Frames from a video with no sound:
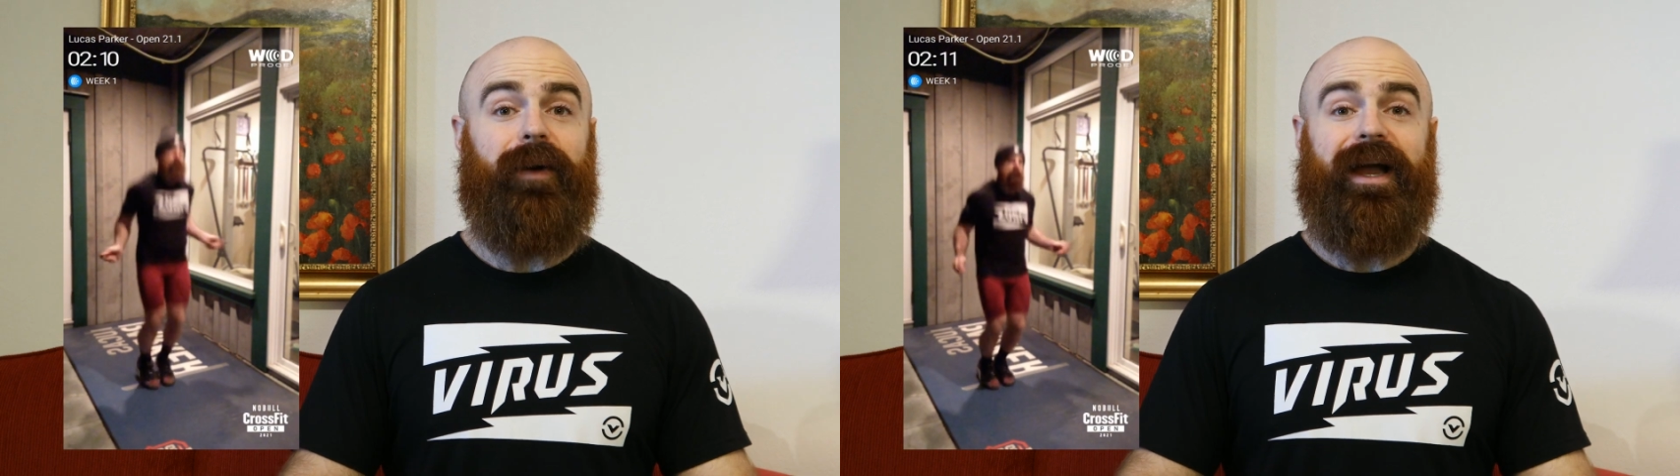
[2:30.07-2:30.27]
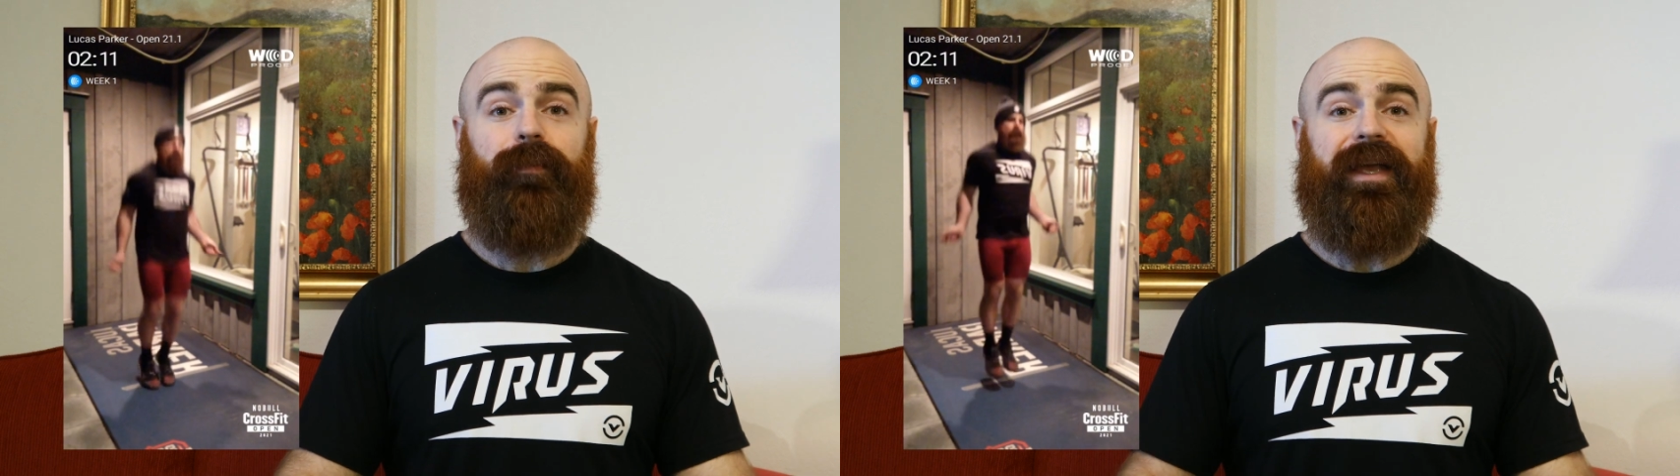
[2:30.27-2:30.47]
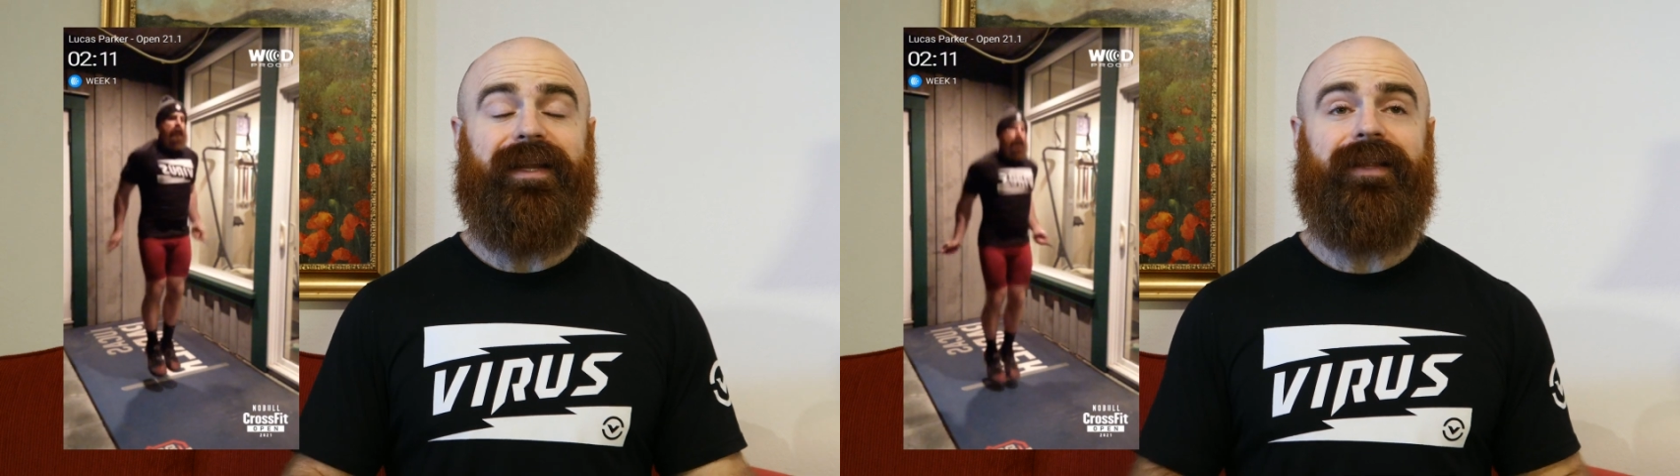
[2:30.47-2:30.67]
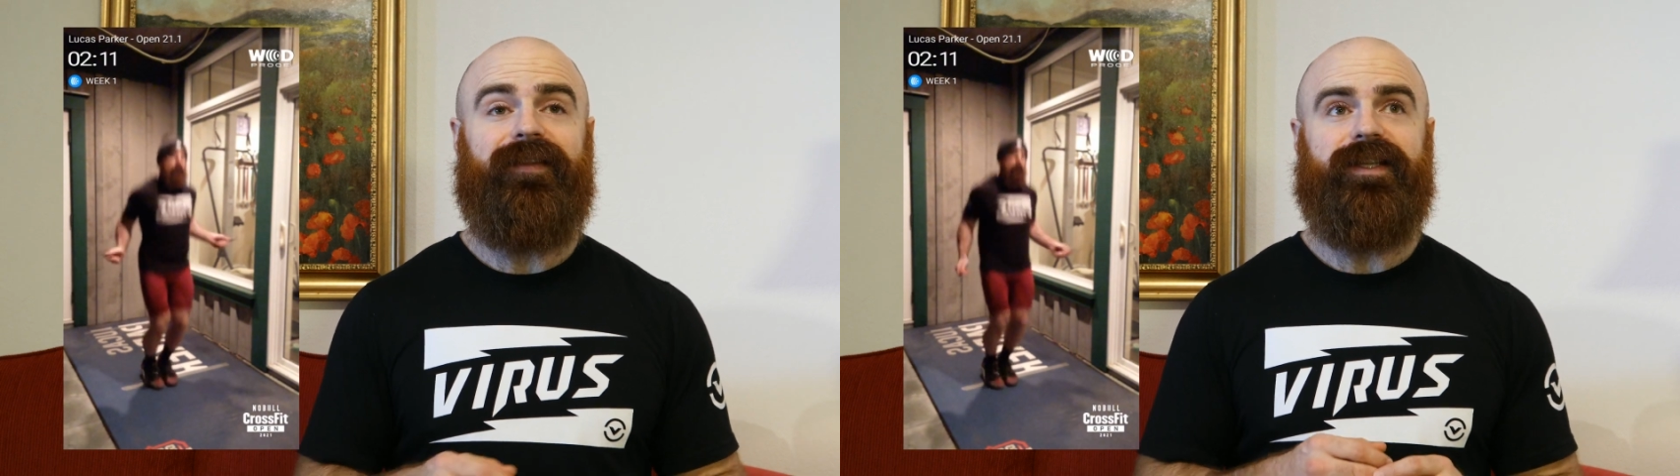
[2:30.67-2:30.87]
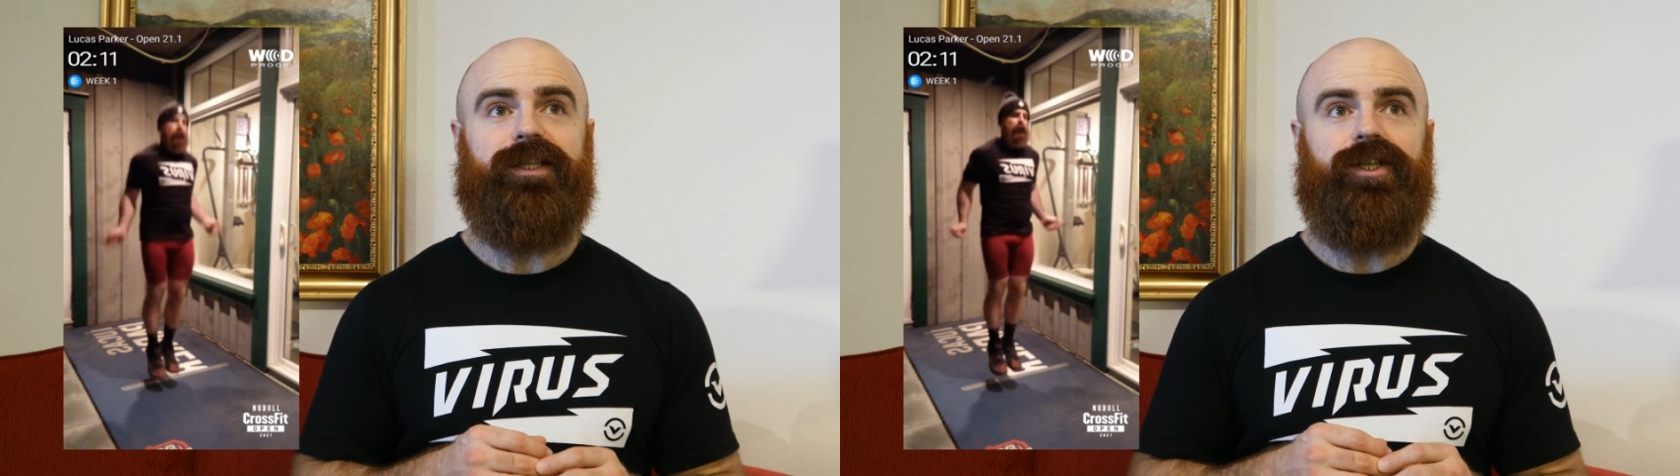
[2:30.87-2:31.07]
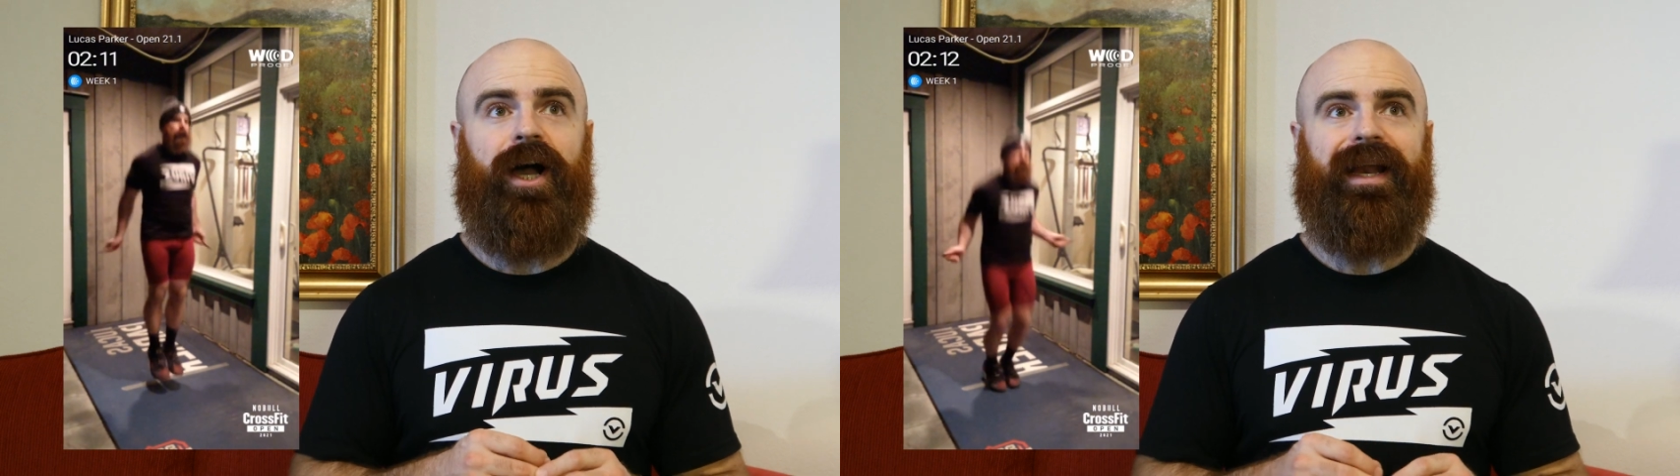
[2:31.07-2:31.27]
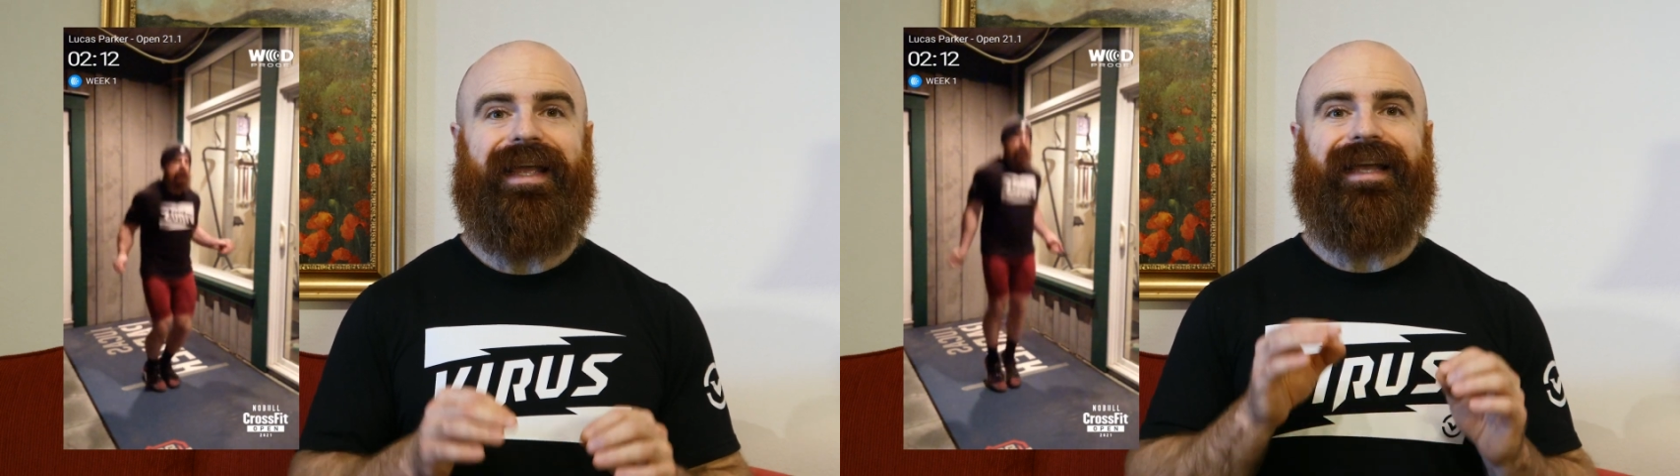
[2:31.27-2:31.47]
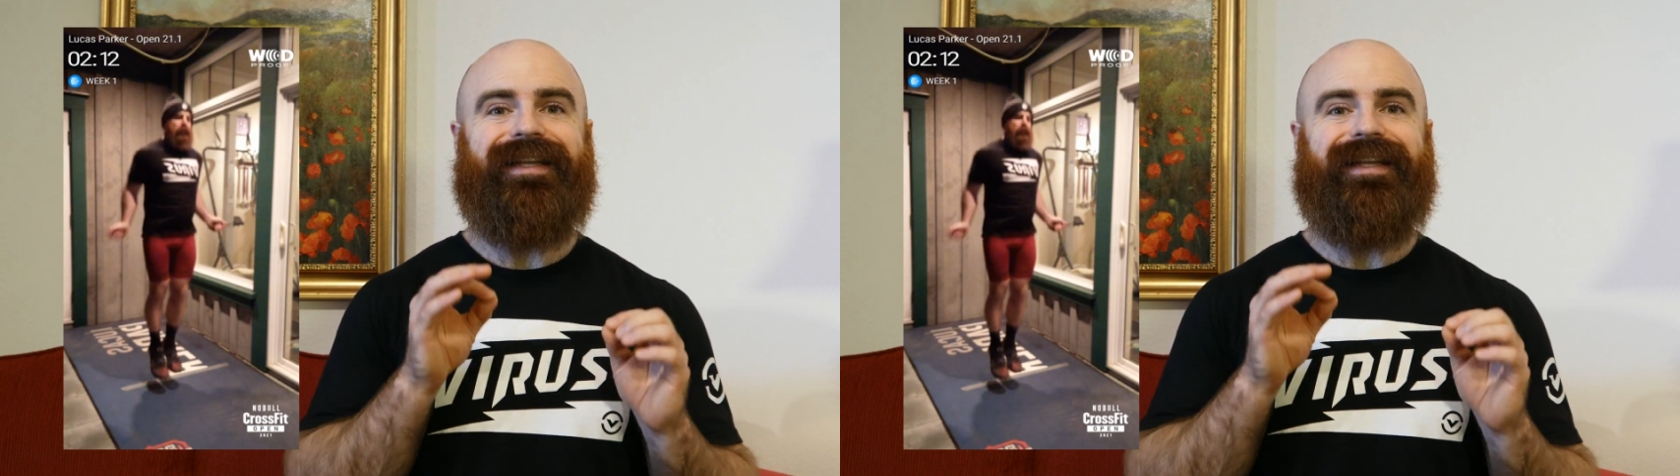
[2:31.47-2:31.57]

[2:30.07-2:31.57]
In my opinion, this is not a